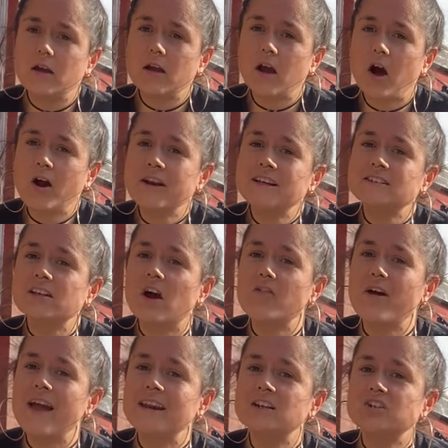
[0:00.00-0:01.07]
on a sort of
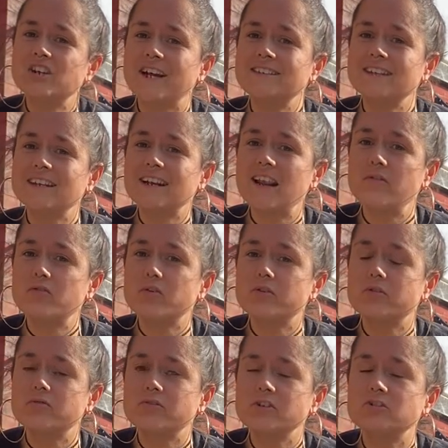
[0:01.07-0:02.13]
energetic level,
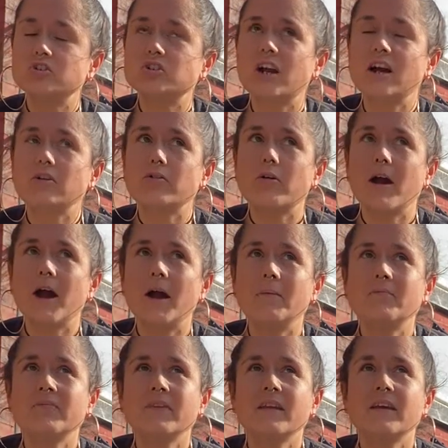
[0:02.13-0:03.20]
the root chakra
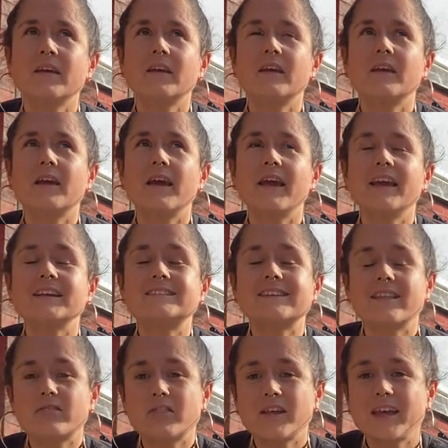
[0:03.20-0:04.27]
is
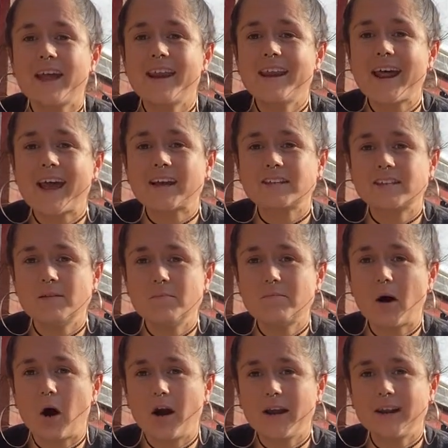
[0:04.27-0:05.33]
the connecting
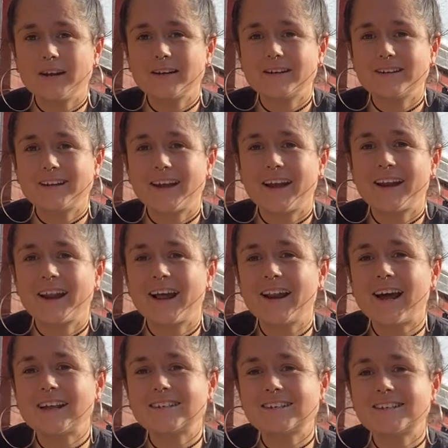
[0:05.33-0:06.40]
point, and I
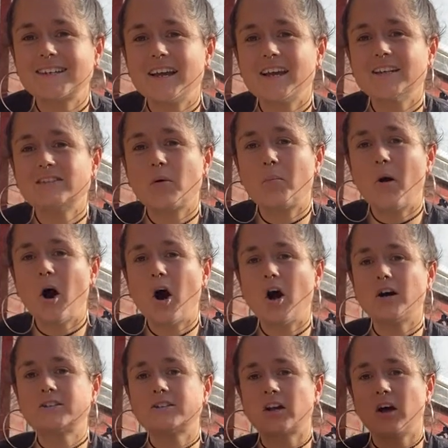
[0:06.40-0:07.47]
like to see it as a
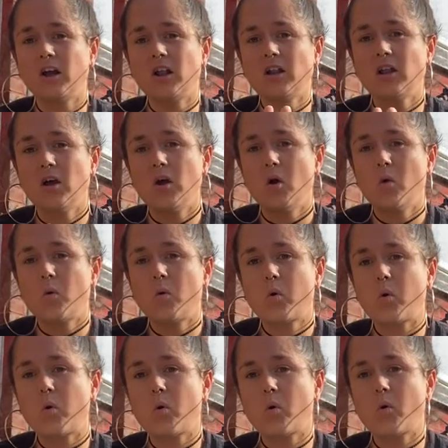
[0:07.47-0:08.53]
portal
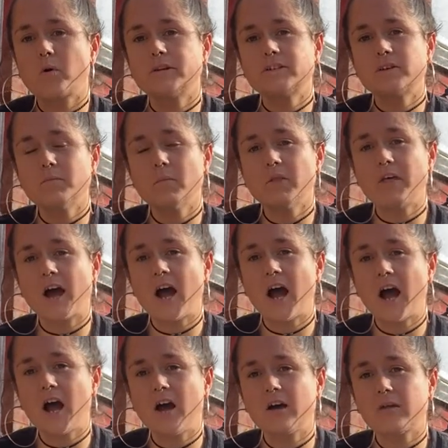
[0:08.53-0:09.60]
to Mother
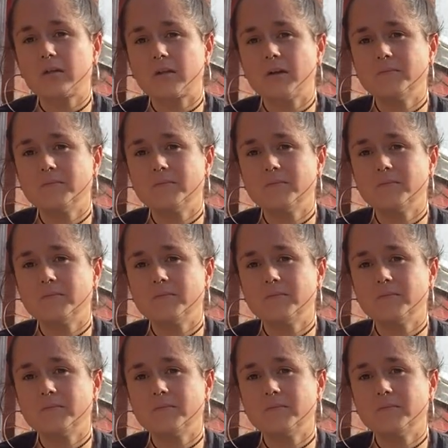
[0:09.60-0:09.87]
Earth.